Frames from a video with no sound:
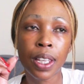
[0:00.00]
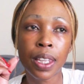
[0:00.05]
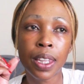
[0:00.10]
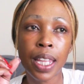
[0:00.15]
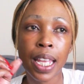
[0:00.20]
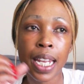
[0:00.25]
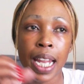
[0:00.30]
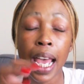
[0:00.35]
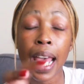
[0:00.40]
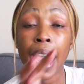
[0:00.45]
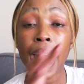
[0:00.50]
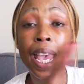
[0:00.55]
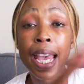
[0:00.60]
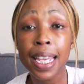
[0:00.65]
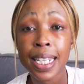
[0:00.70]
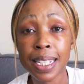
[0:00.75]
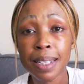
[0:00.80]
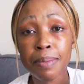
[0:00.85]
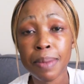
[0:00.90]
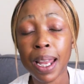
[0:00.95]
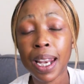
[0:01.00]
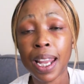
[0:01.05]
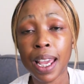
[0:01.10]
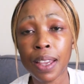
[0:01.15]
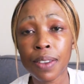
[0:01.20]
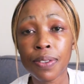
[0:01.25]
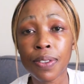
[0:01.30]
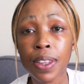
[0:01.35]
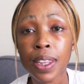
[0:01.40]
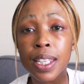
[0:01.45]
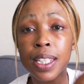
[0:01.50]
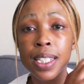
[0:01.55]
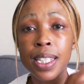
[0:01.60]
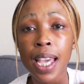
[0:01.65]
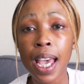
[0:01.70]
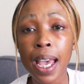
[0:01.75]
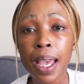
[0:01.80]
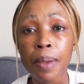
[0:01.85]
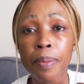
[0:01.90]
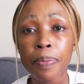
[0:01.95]
that I had in my life at the
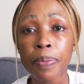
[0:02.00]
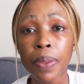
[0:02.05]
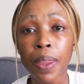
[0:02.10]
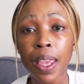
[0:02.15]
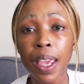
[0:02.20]
time